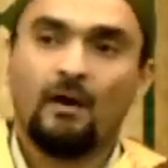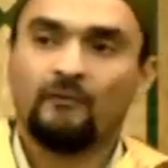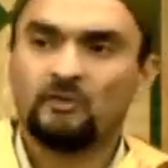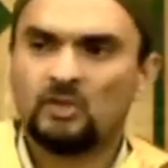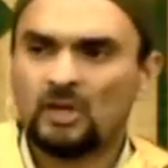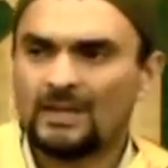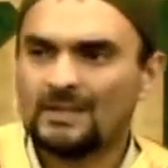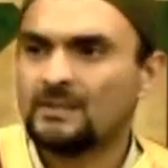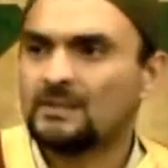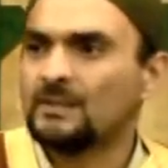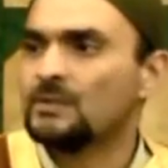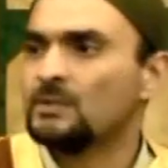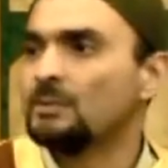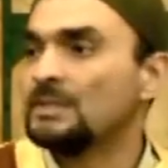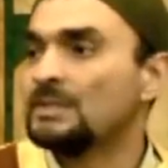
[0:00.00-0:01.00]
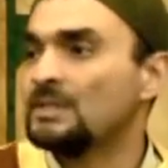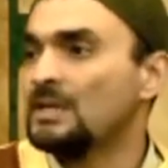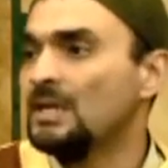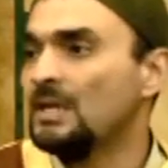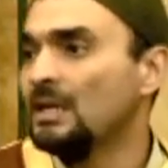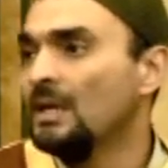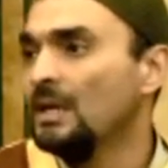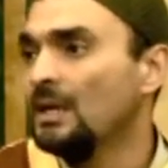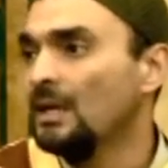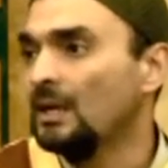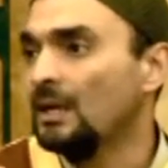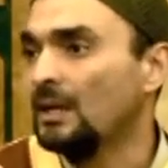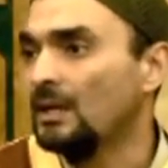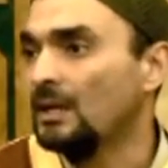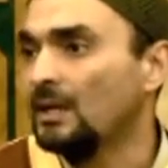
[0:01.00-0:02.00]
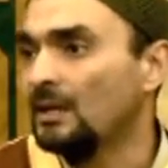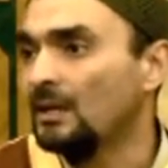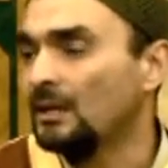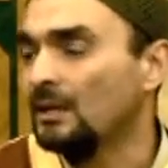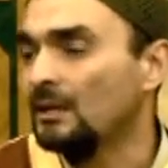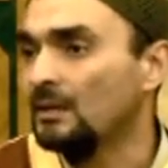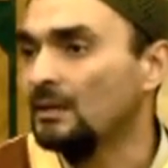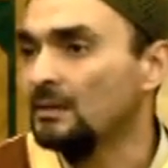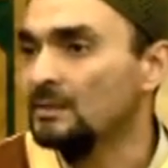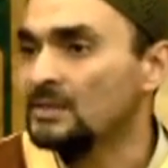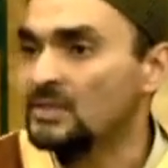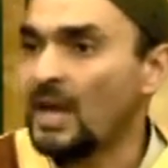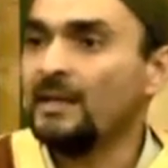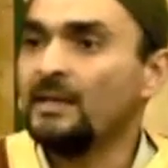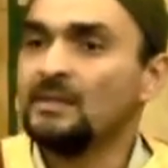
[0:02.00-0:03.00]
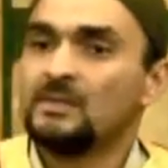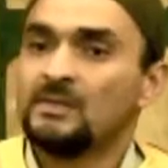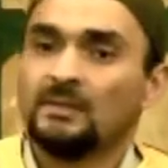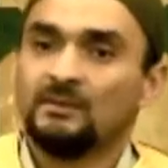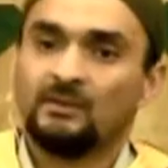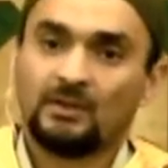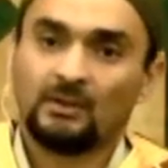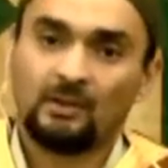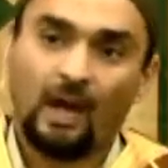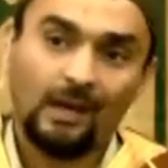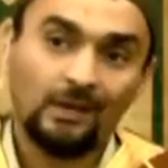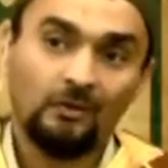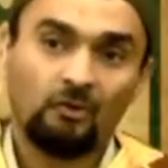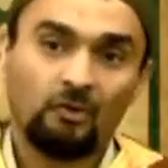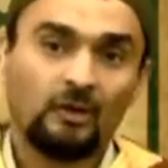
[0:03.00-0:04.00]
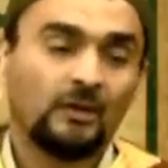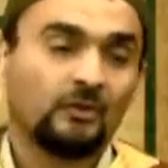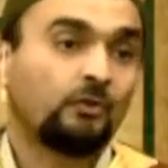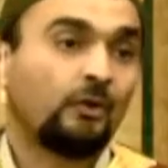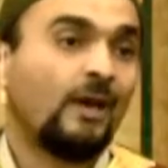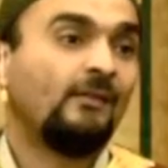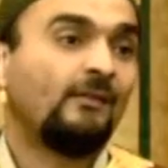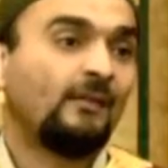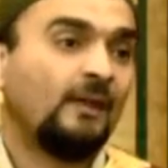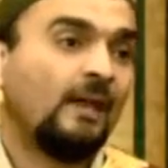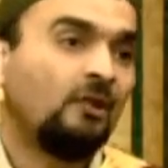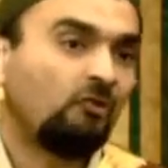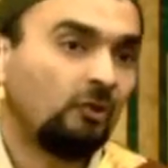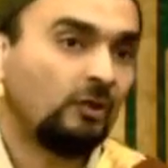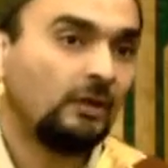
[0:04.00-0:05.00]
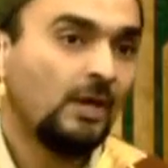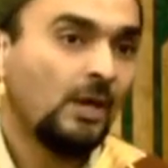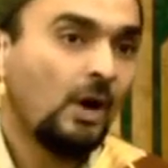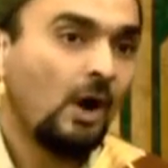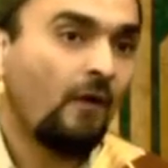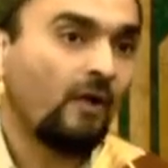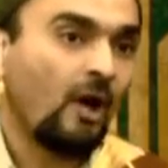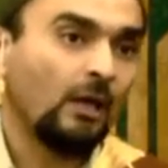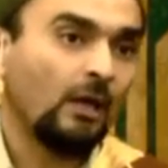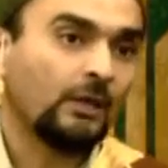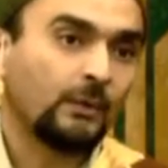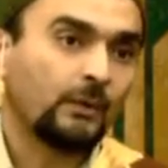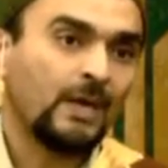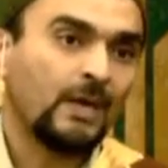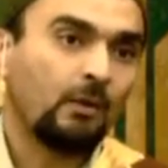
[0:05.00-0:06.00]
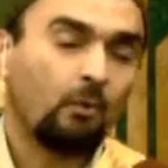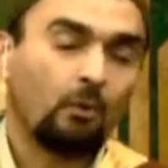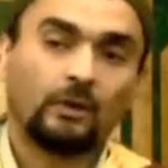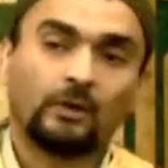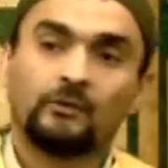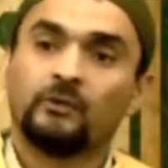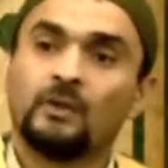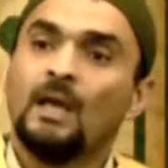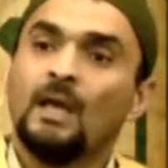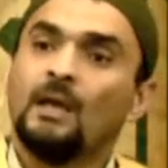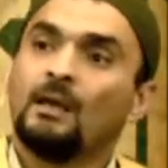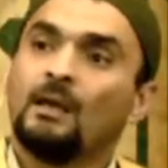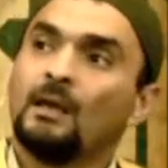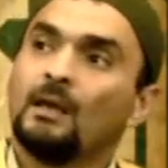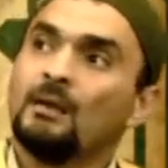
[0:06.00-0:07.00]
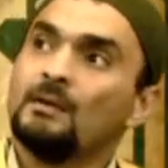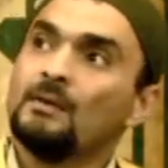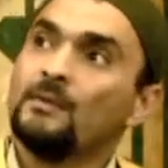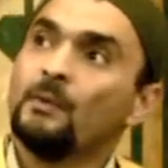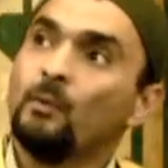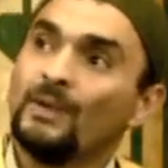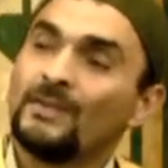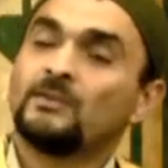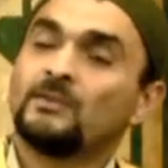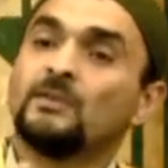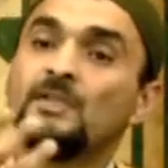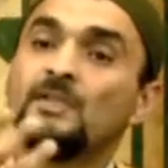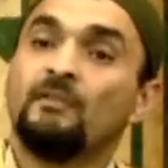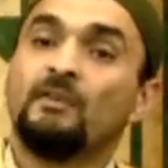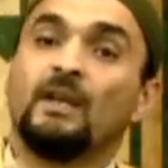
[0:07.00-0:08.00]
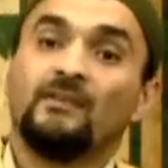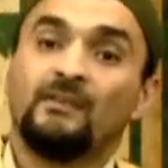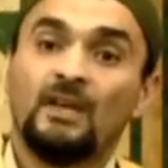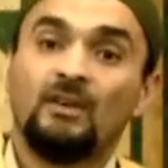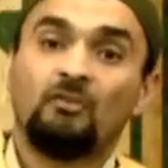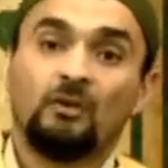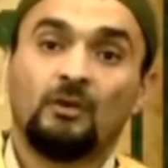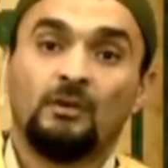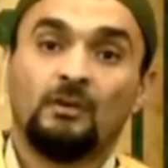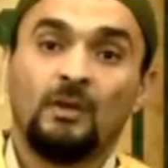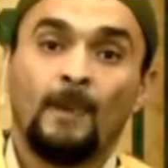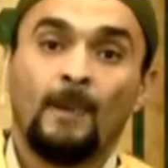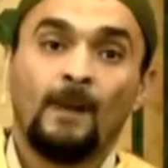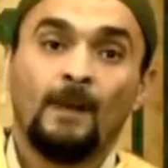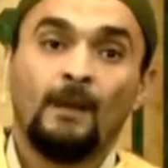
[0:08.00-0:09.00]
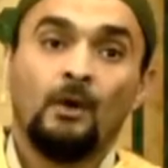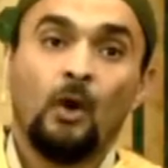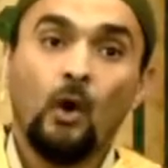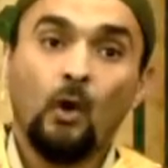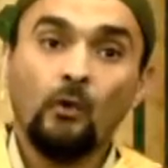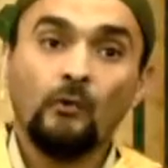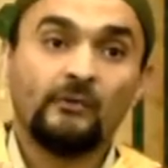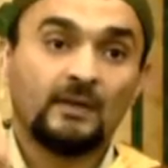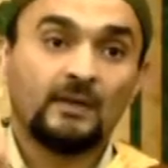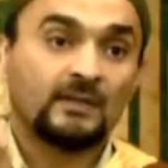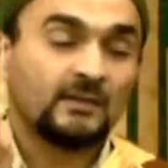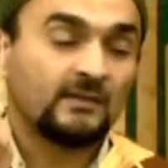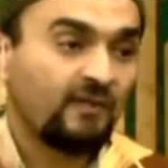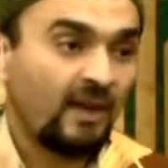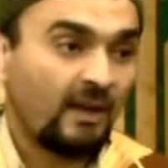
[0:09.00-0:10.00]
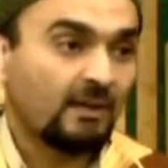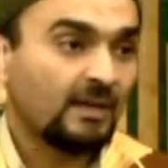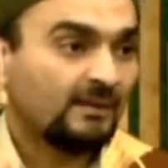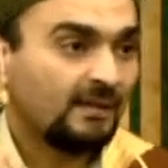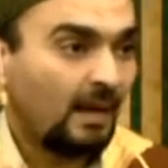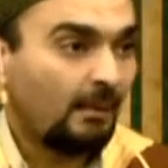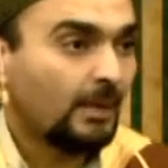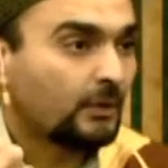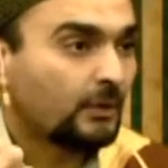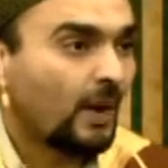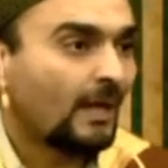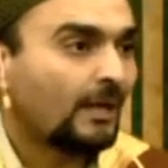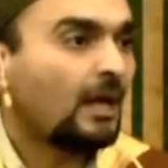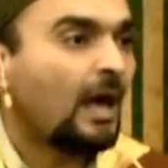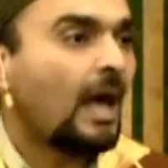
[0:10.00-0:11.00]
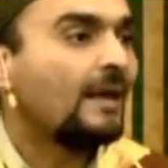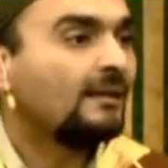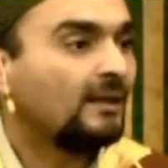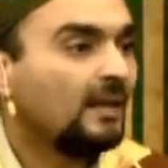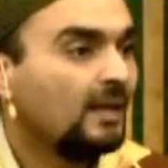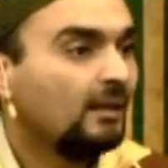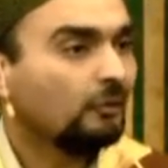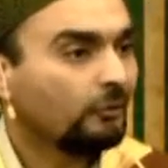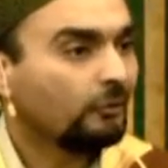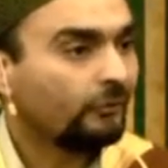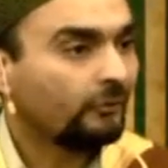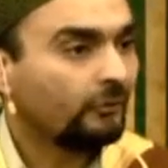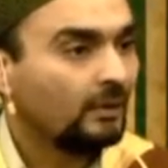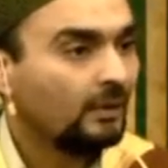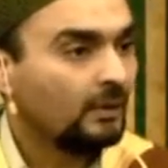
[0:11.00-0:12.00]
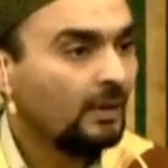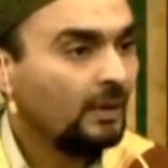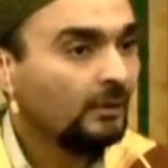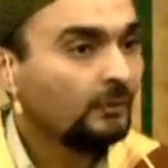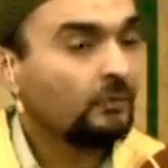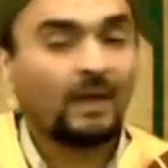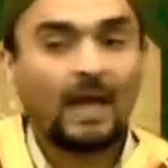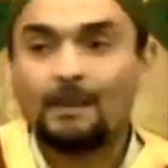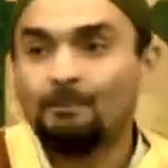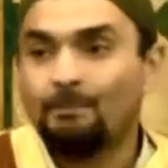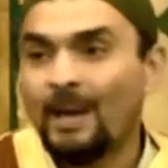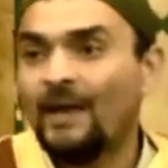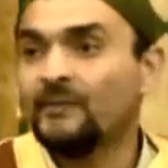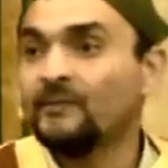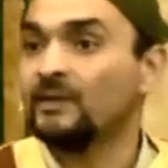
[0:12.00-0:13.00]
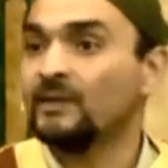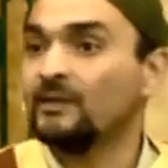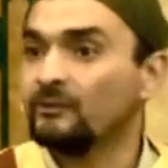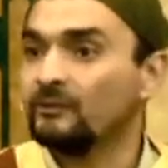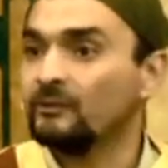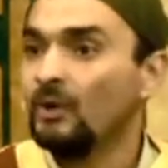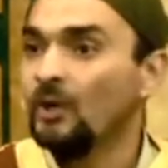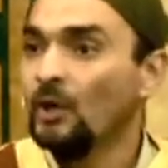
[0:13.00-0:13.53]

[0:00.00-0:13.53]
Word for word: of justice. We see uh, uh, uh science and technology, the translation of all Greek works. Western civilization owes its very democratic ideals to the Abbasis,